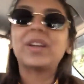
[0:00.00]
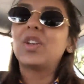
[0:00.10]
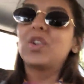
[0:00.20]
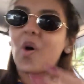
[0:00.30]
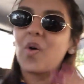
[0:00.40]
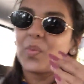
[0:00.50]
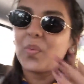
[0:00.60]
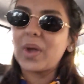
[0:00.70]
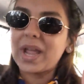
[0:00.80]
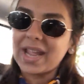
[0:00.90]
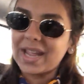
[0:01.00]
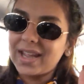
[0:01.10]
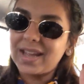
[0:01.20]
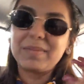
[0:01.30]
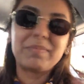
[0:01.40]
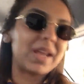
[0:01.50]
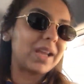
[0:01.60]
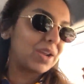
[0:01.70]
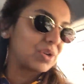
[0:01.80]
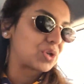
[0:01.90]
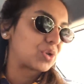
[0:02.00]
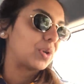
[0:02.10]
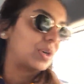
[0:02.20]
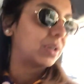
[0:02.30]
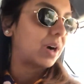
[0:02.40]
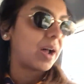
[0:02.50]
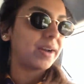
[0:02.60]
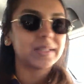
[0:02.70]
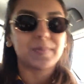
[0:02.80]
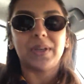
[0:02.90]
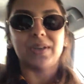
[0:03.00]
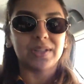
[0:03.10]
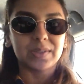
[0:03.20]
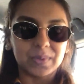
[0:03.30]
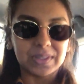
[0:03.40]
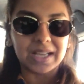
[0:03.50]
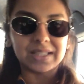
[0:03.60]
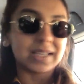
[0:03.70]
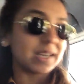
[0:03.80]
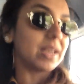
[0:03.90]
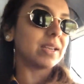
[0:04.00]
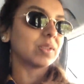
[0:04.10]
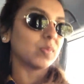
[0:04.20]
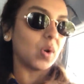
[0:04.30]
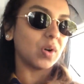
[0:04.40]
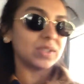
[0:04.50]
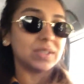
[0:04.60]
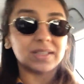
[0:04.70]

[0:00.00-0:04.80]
went a long way in making sure our experience was as great as it was,